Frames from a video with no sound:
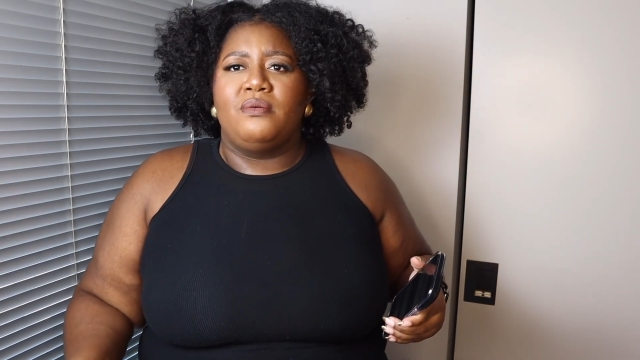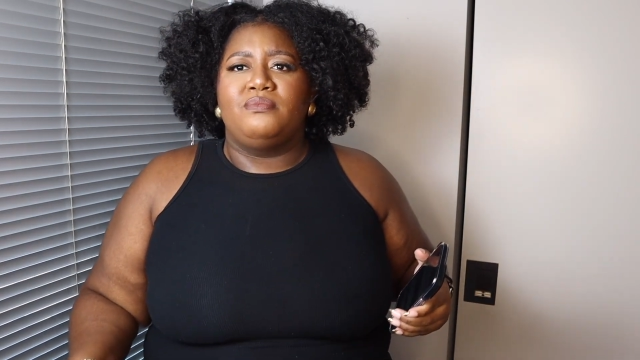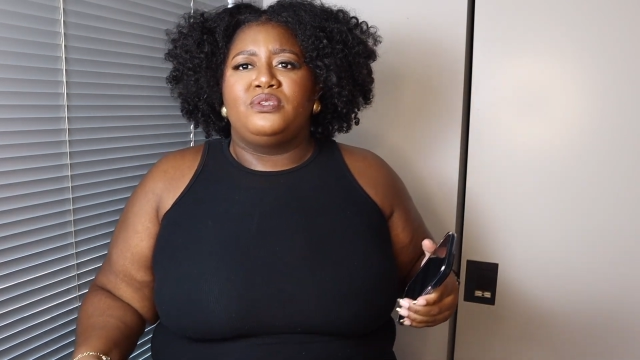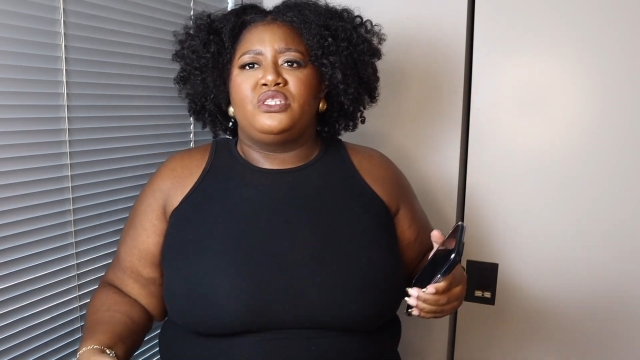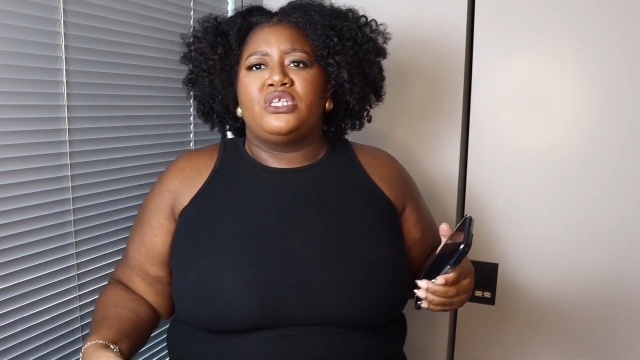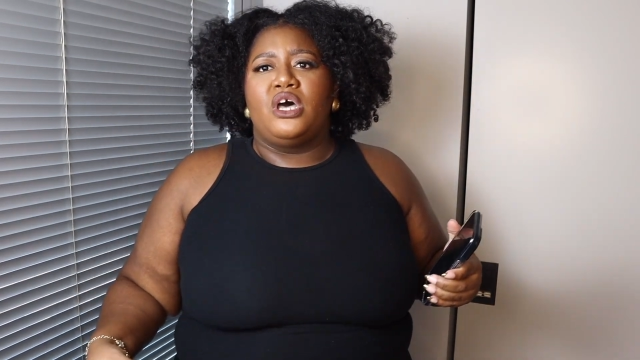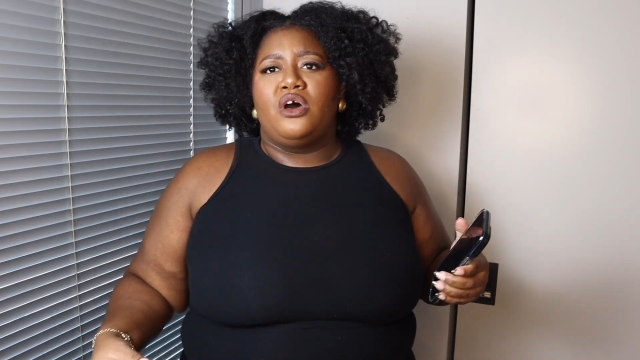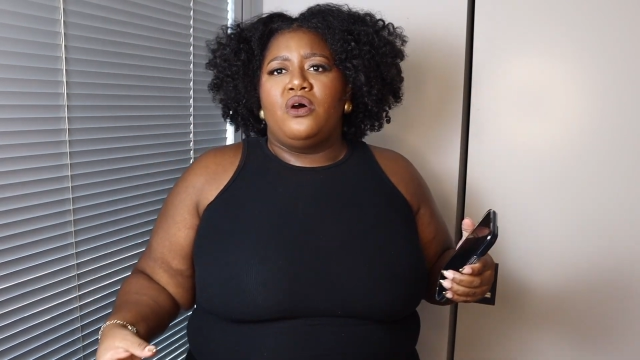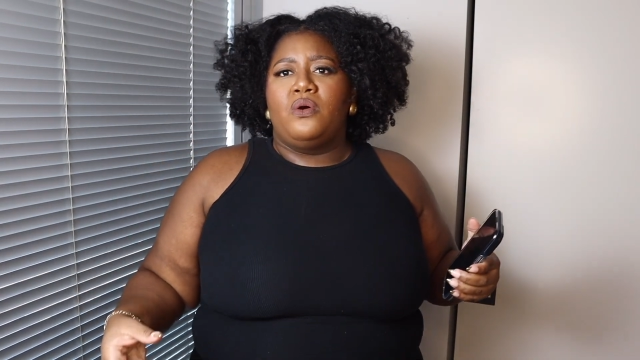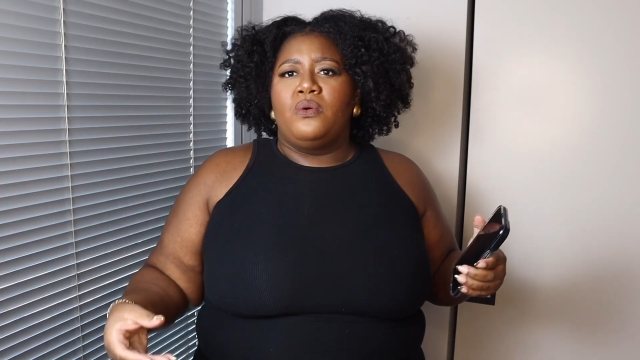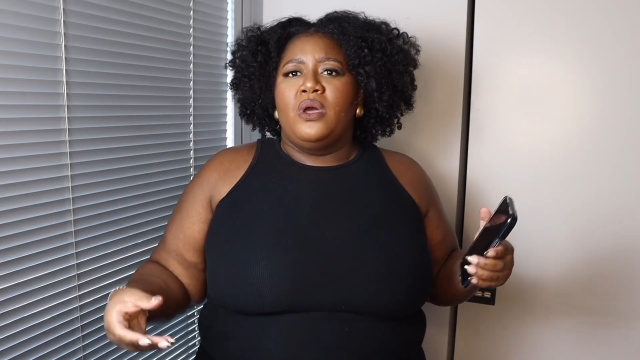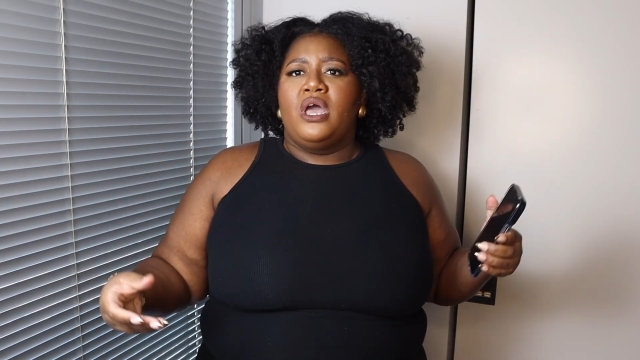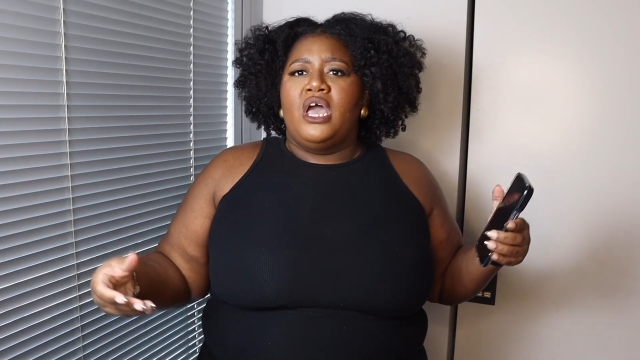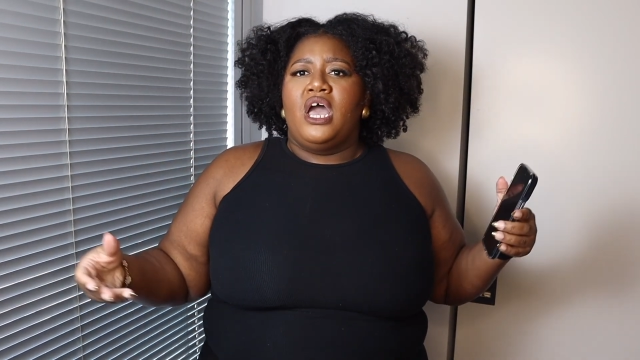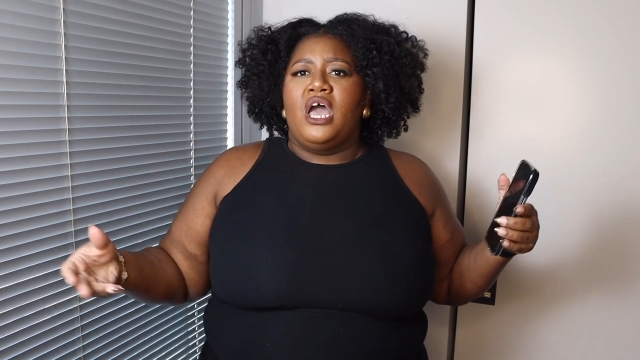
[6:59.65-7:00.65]

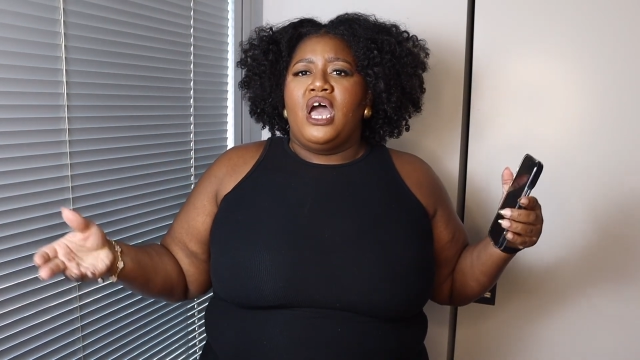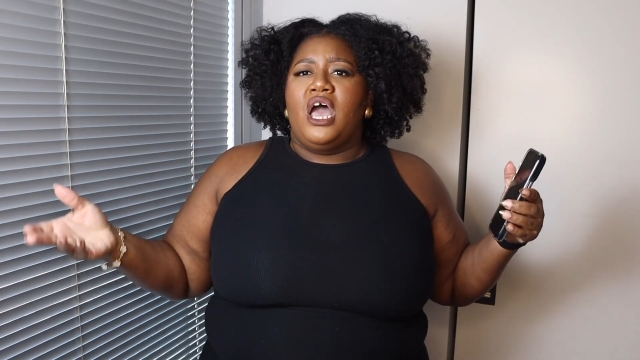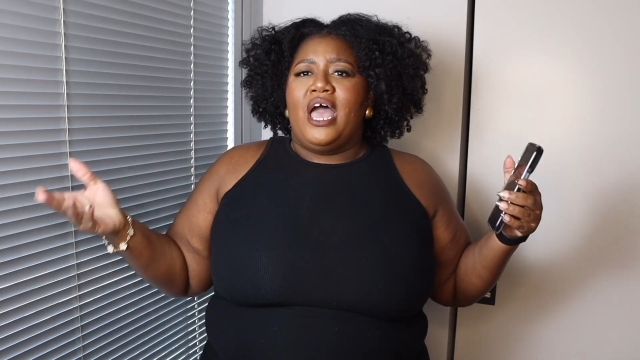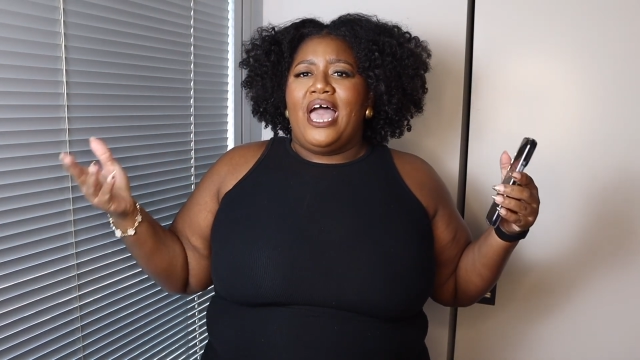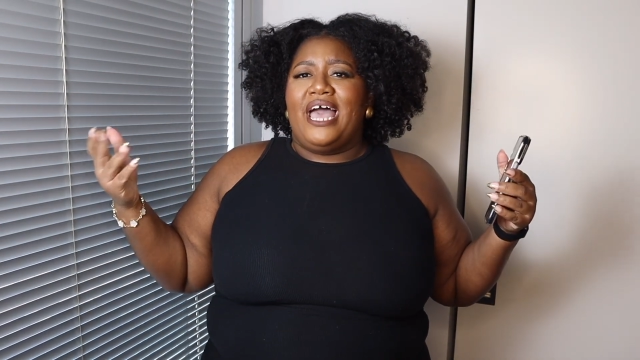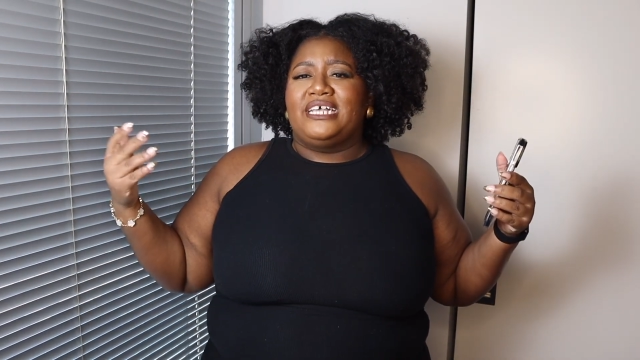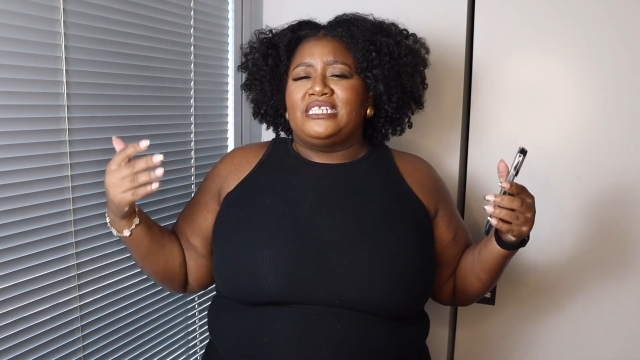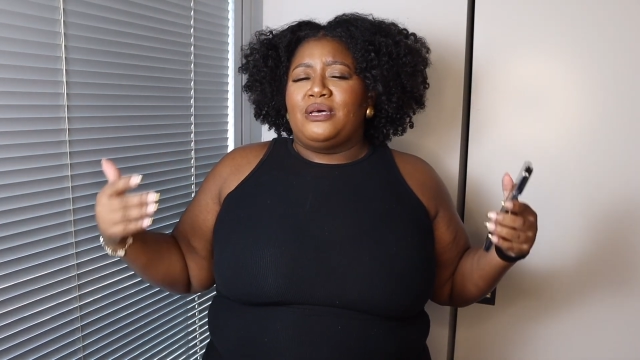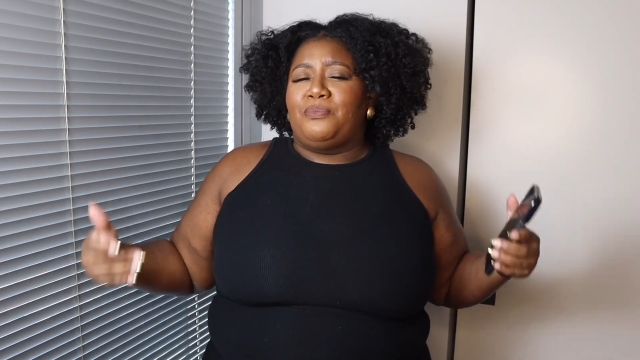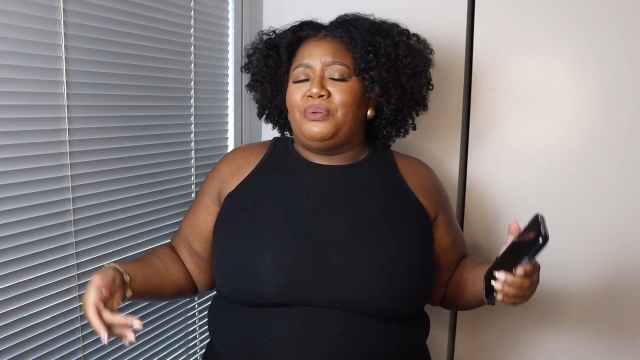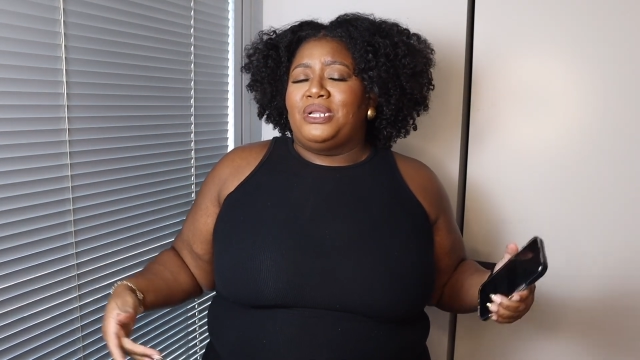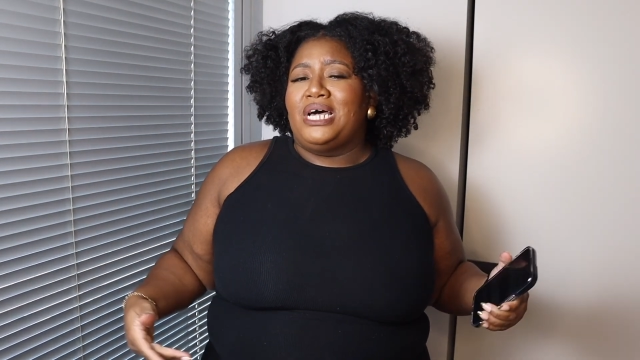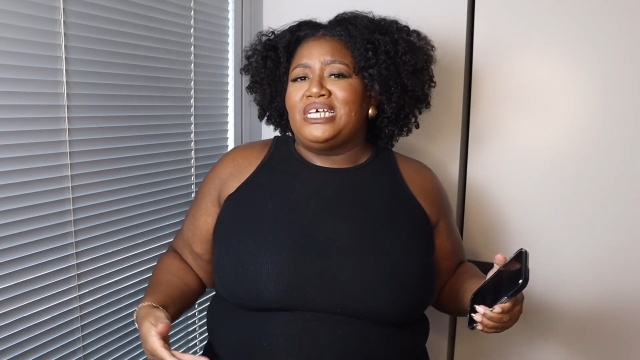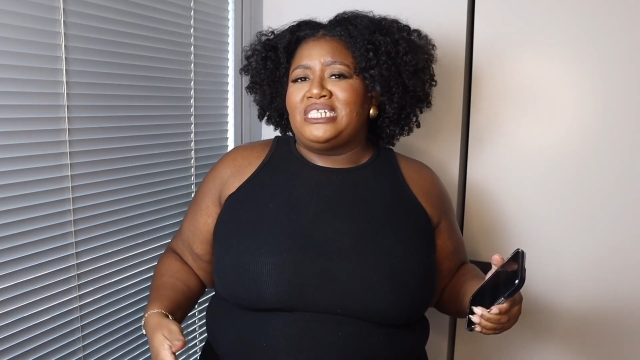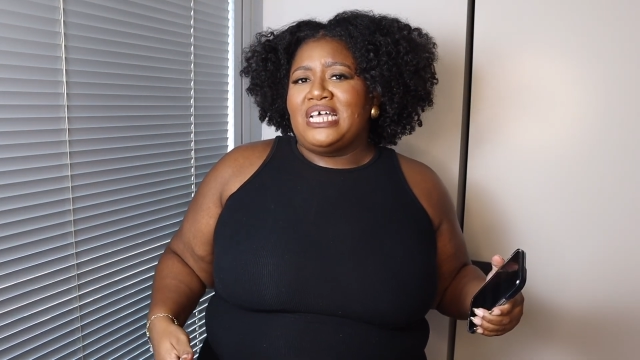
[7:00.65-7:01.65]
So as a
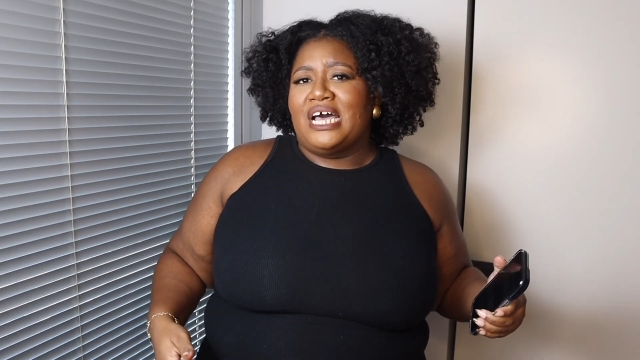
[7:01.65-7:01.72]
plus